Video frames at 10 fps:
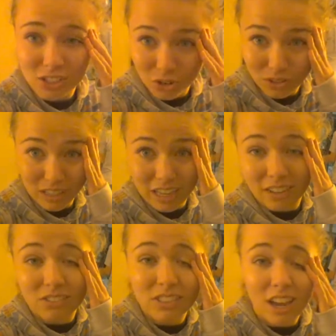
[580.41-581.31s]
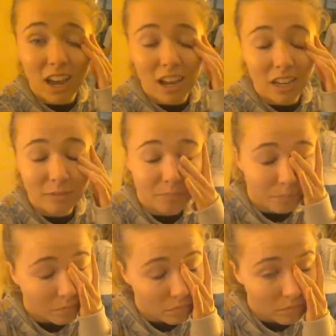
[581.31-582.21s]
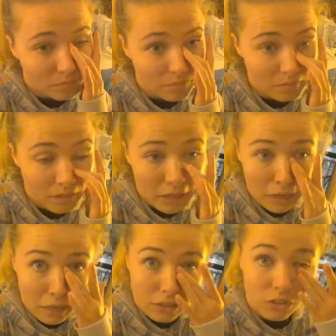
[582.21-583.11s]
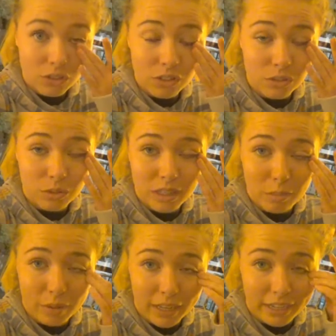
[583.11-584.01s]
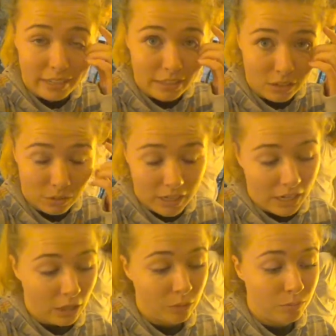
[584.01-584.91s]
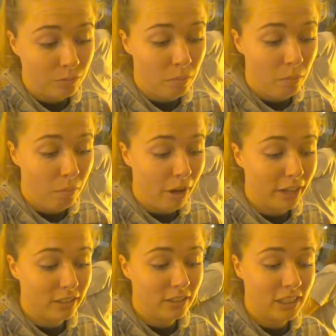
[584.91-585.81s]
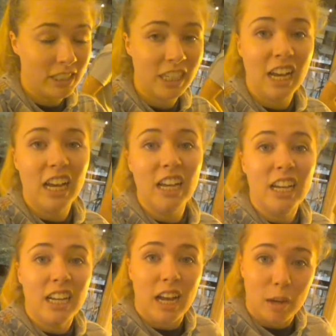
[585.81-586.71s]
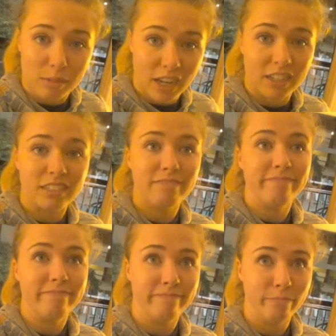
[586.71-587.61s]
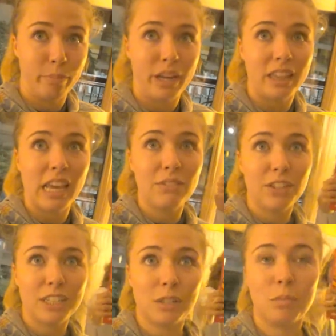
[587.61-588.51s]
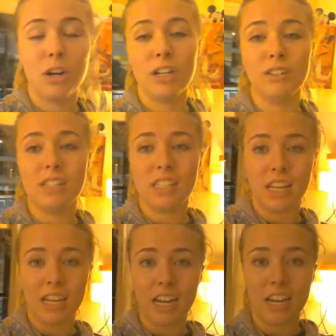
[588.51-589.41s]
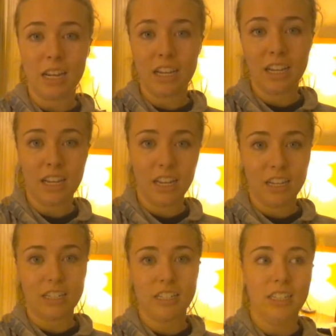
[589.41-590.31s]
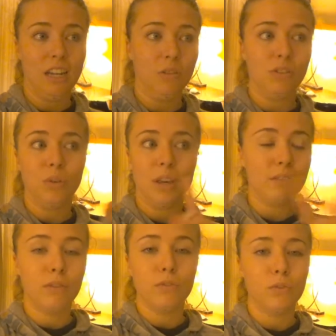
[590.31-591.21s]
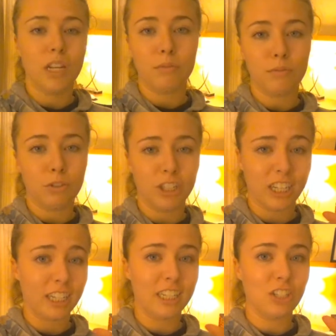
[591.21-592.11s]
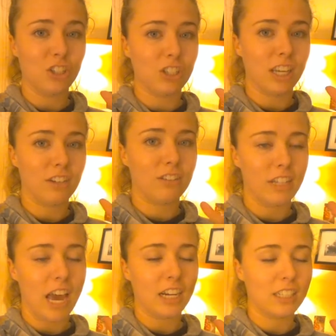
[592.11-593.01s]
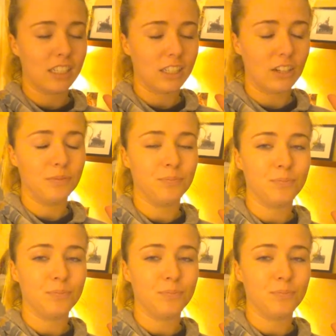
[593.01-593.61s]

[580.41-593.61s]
so relieved. Don't know what the plan is right now, but I'm tired, but thankfully tomorrow is Sunday and so we have a full day before check-in to just like relax. So